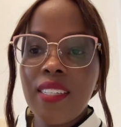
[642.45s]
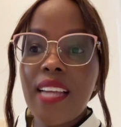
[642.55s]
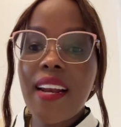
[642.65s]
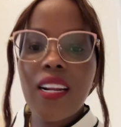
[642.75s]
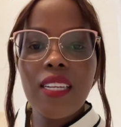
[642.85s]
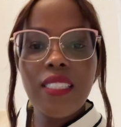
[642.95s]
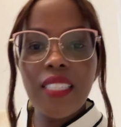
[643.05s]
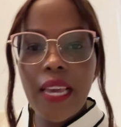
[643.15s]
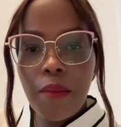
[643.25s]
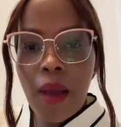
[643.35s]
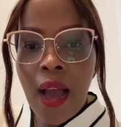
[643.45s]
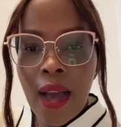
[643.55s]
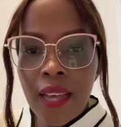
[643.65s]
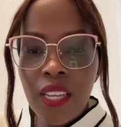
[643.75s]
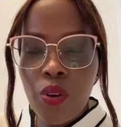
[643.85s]
directly DM
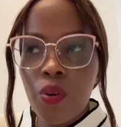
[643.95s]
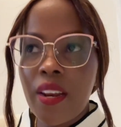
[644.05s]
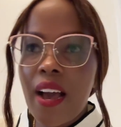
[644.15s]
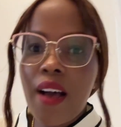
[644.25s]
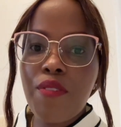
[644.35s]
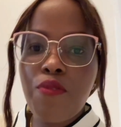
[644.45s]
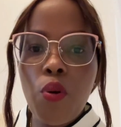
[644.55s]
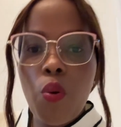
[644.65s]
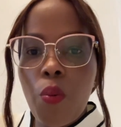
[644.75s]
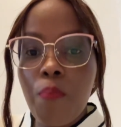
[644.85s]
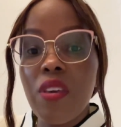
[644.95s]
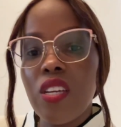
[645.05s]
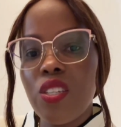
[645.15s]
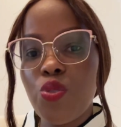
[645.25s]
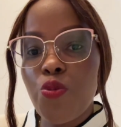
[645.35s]
her in order for
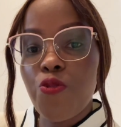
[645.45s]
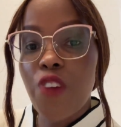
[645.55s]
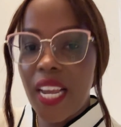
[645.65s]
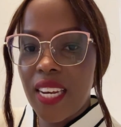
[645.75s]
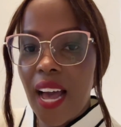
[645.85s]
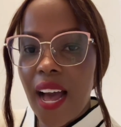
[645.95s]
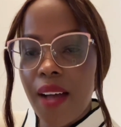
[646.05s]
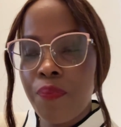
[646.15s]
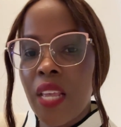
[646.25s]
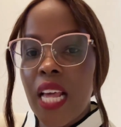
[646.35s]
me to find her